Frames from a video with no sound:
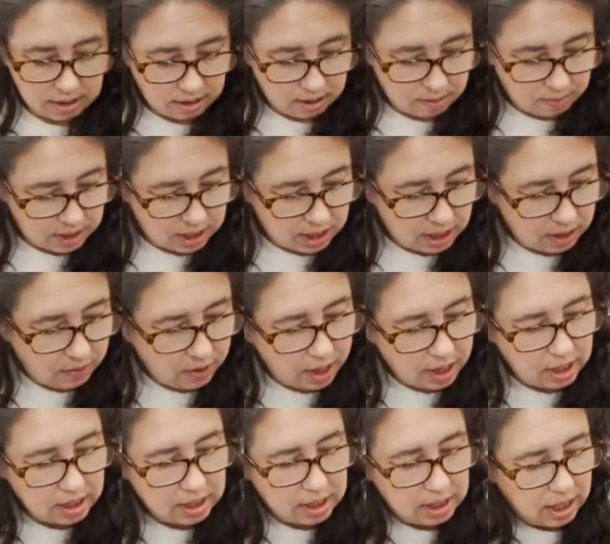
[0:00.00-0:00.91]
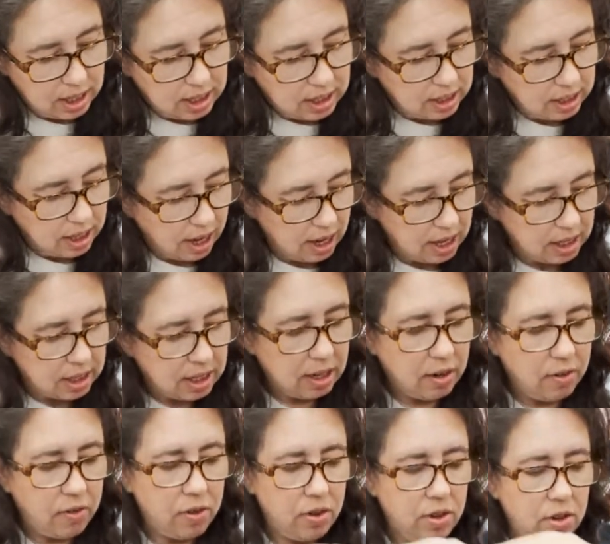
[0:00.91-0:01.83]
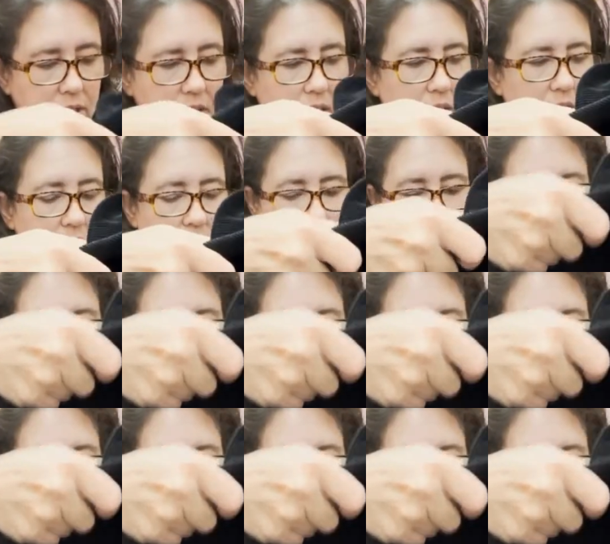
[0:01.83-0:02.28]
Let me see if I can see a size here for you guys